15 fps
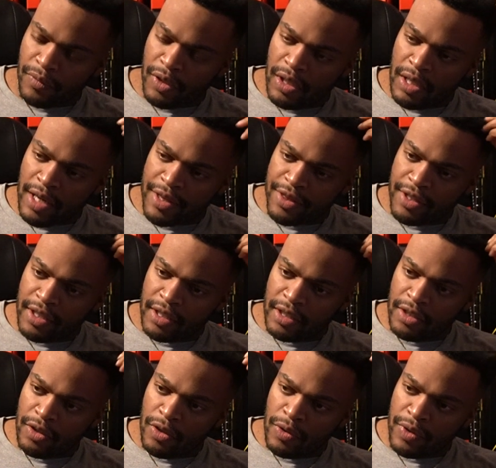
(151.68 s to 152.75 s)
And I think,
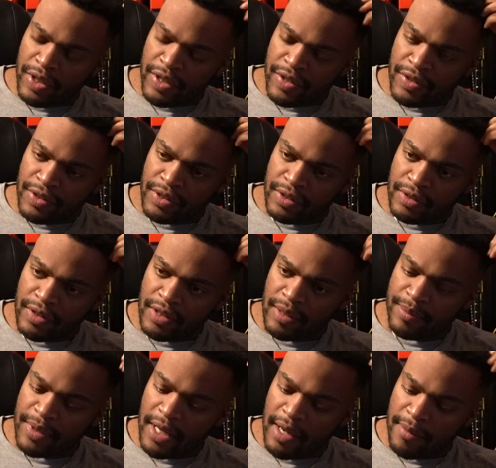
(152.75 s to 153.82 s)
there's
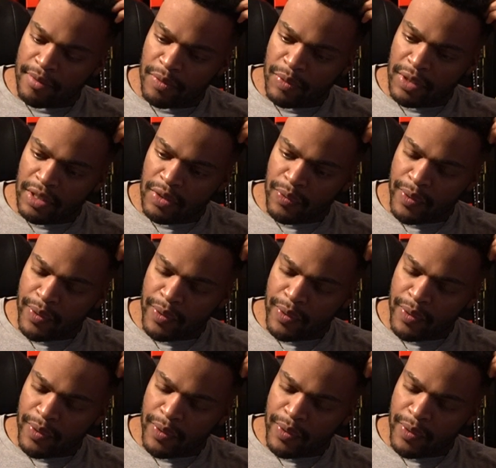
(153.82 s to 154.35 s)
sometimes we